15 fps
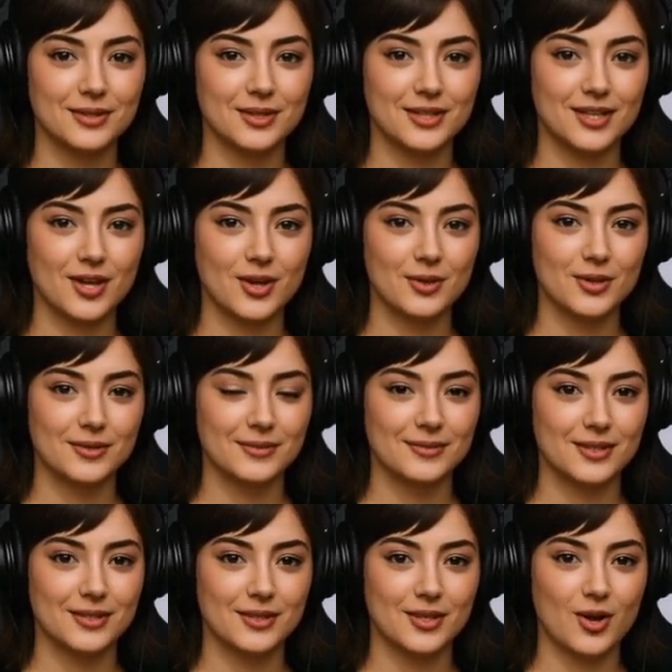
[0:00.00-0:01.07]
Nope.
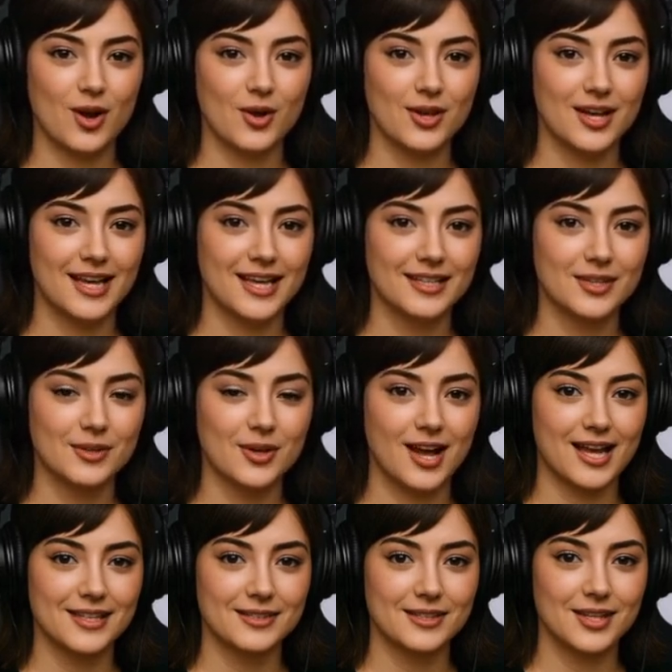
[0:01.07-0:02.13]
Codex
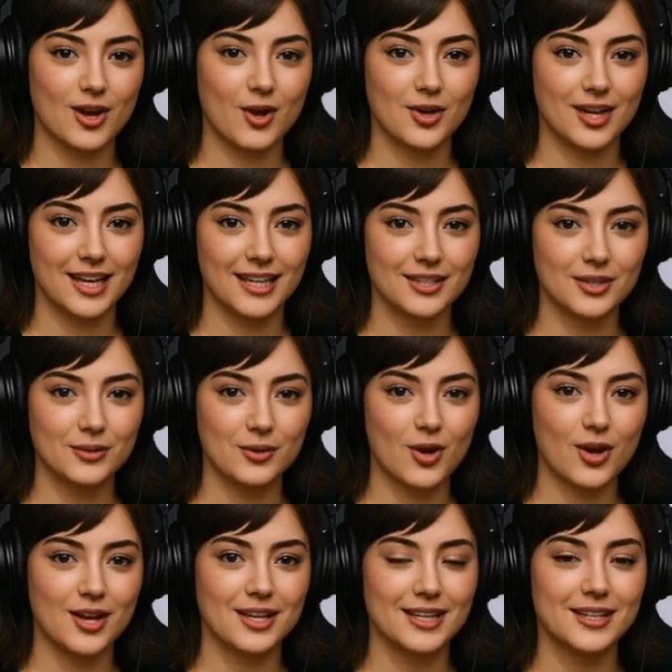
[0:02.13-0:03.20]
runs Codex
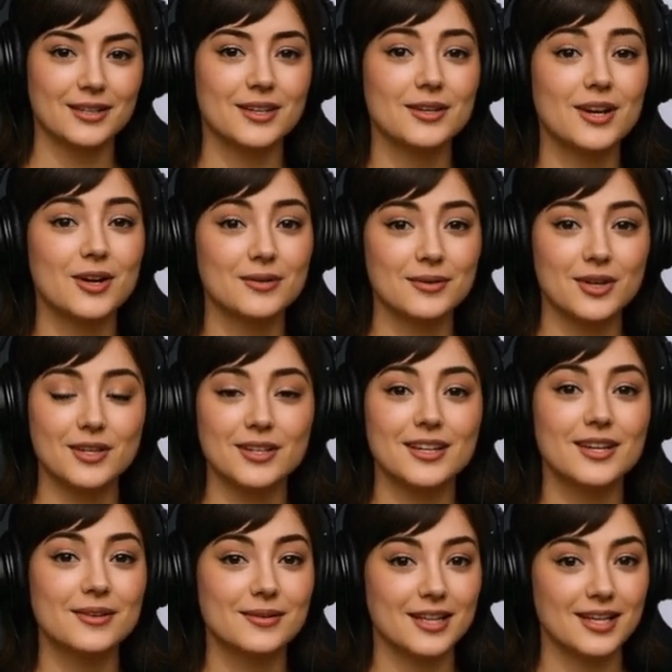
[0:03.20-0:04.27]
1, a
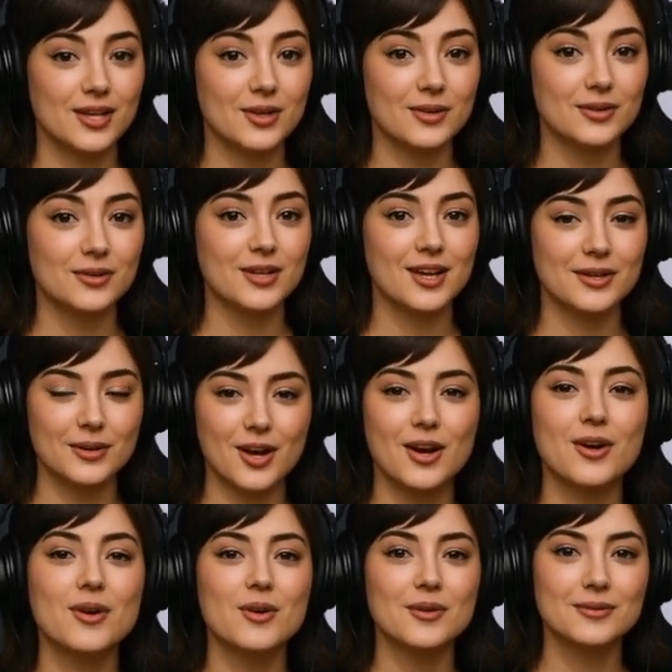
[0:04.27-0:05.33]
version of the O3
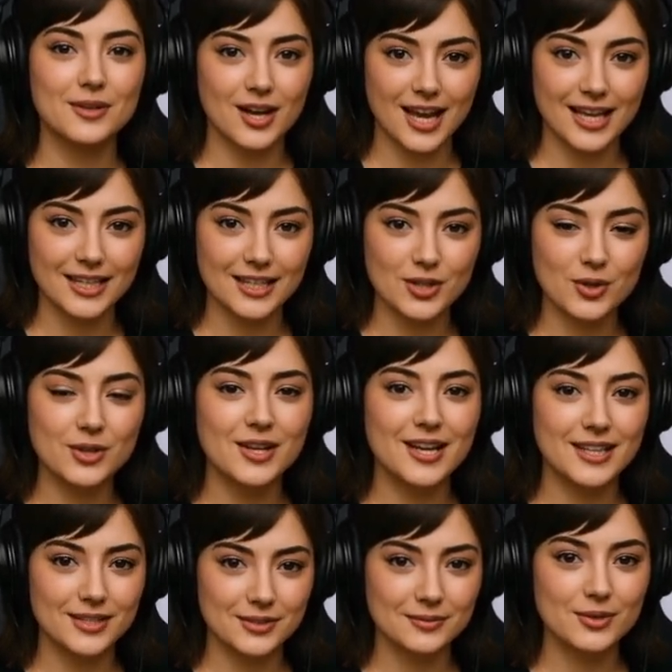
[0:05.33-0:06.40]
model fine-tuned
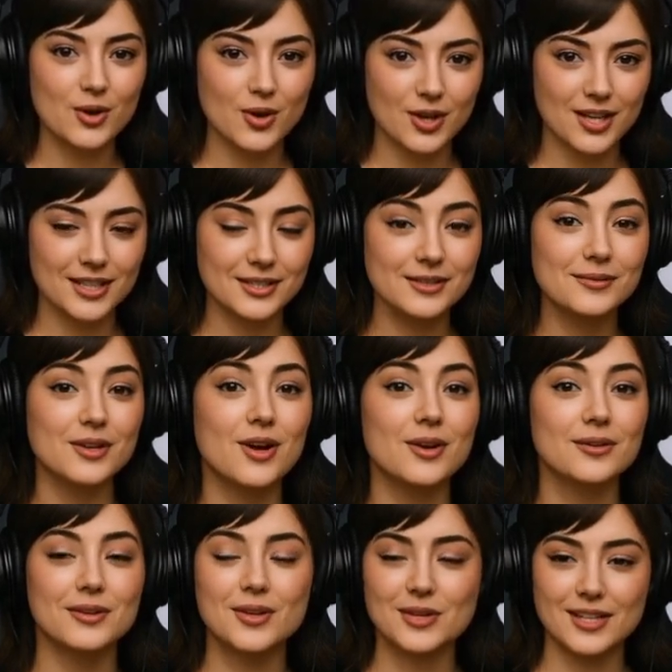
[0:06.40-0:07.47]
on billions of
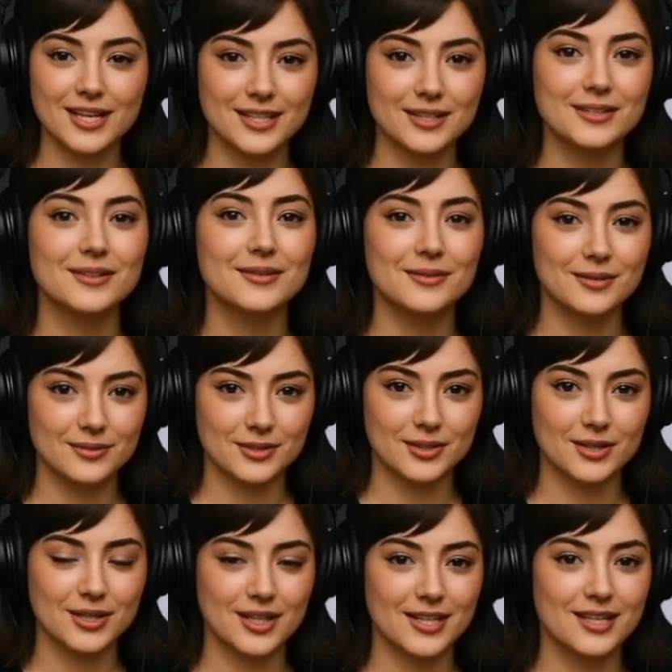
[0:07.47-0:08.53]
code tokens.
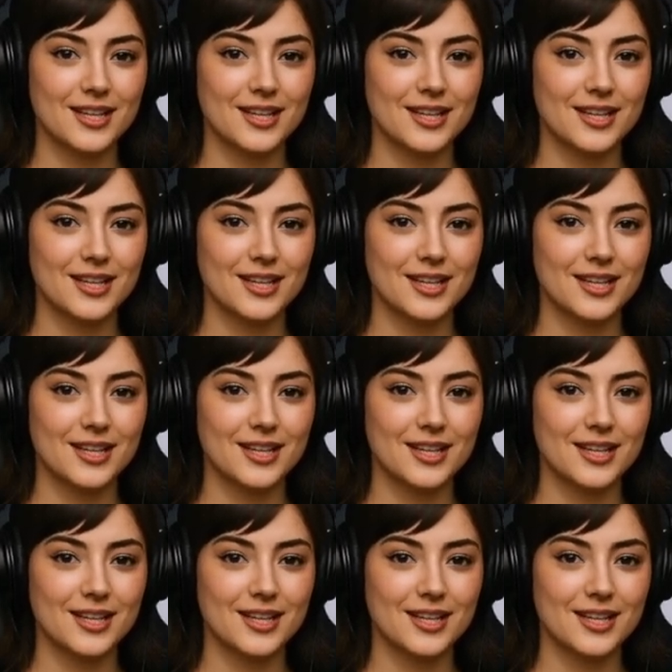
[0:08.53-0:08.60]
It